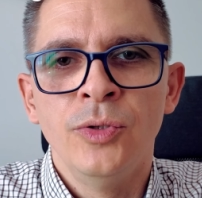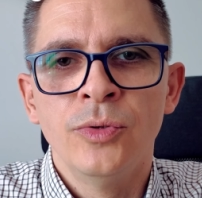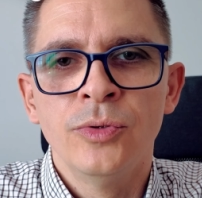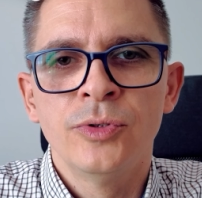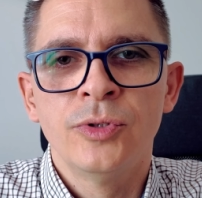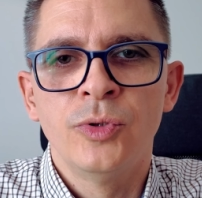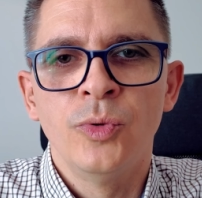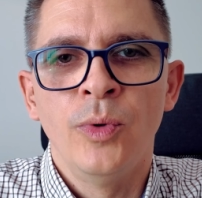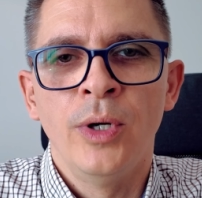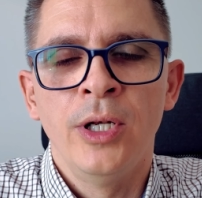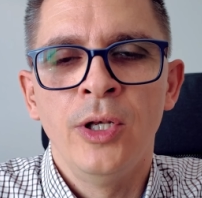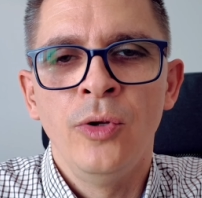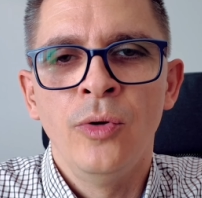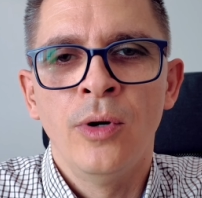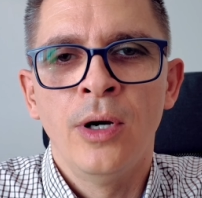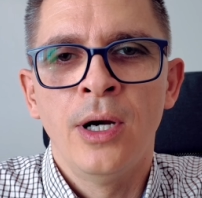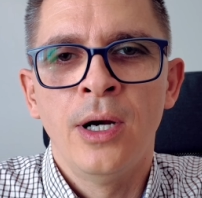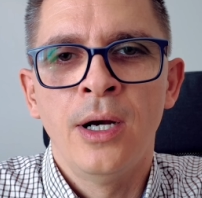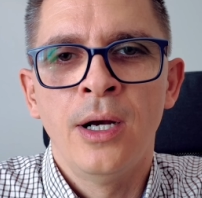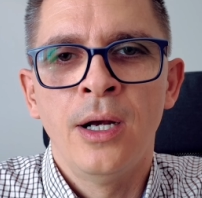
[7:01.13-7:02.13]
used when
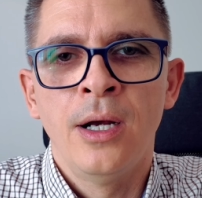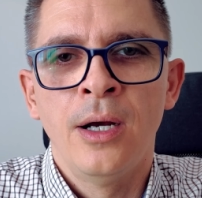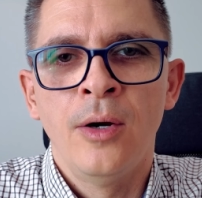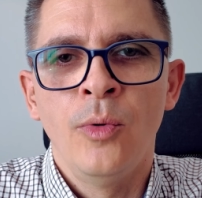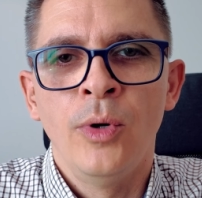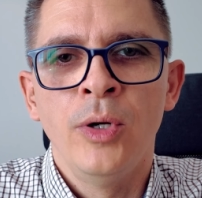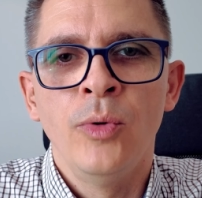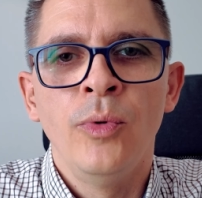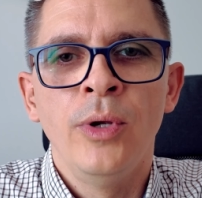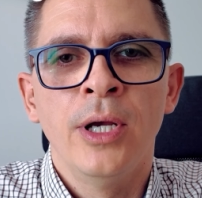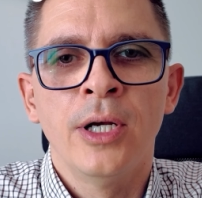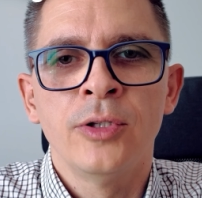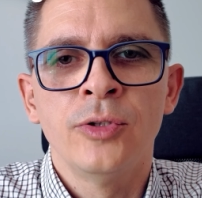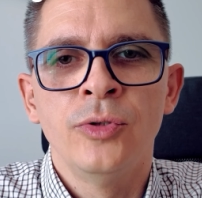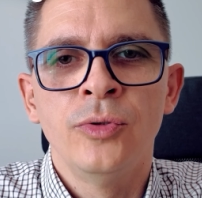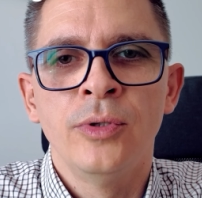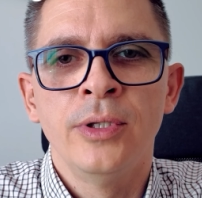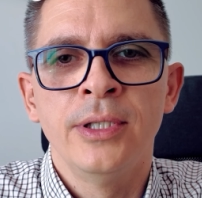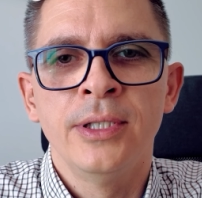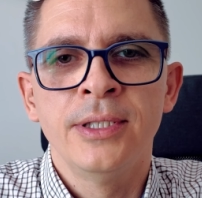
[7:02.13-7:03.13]
we are
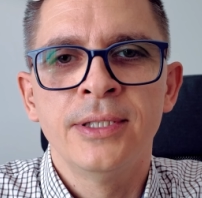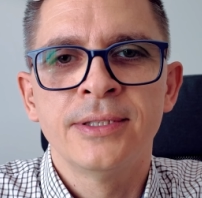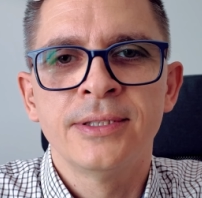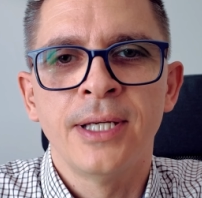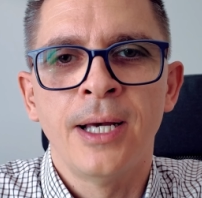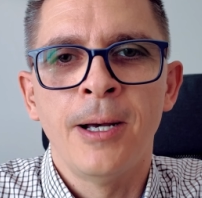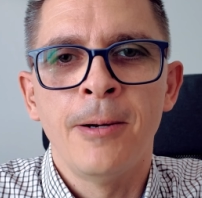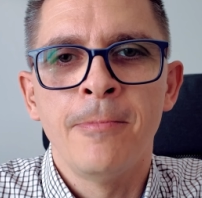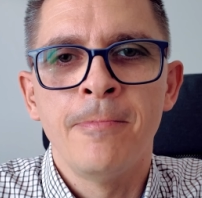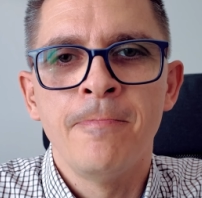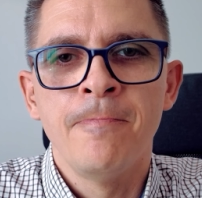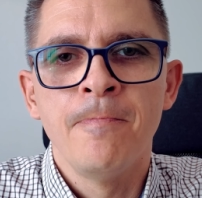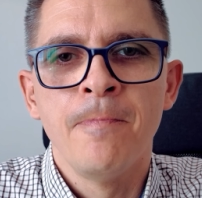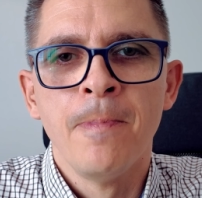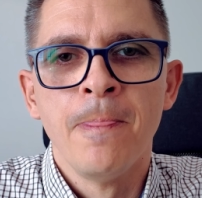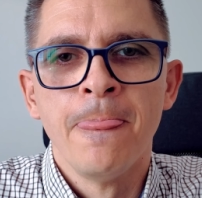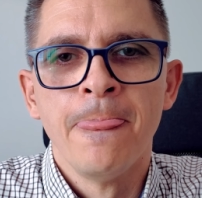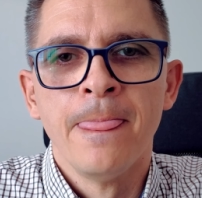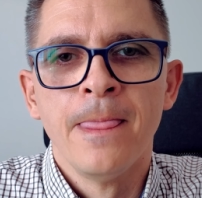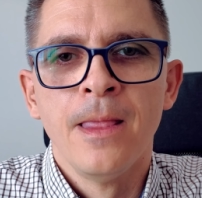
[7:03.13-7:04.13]
doing some